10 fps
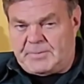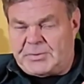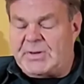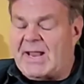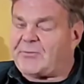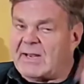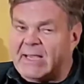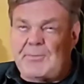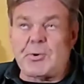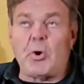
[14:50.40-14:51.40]
So you're not trying
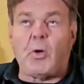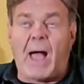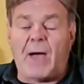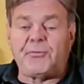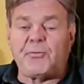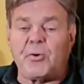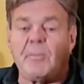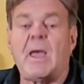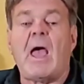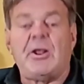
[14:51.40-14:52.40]
to keep your whole house
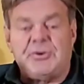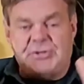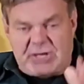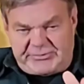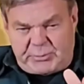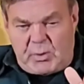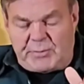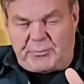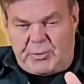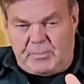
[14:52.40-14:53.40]
warm, just
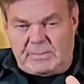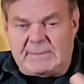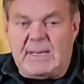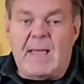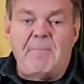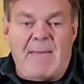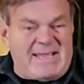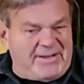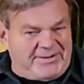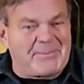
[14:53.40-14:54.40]
one room.
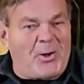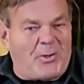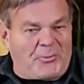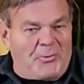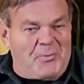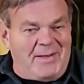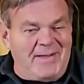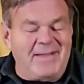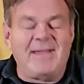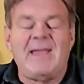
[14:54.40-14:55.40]
Make it a small room.
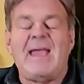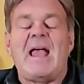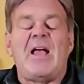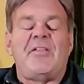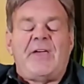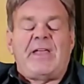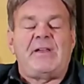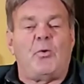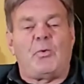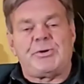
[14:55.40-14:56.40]

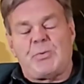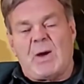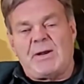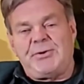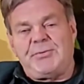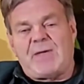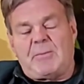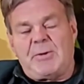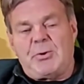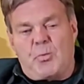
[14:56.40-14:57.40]
Then what you want to do,
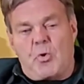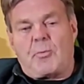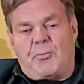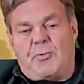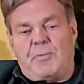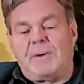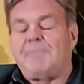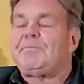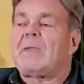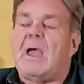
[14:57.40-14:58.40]
that'll be your warm room.
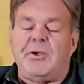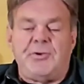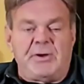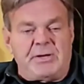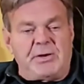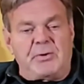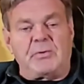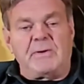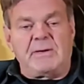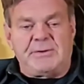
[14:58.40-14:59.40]
You're going to
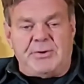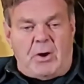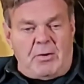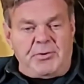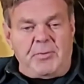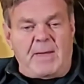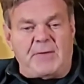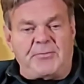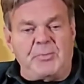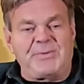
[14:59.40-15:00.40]
go to all your
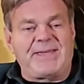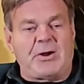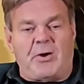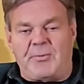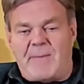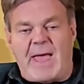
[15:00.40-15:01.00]
bedrooms, get all the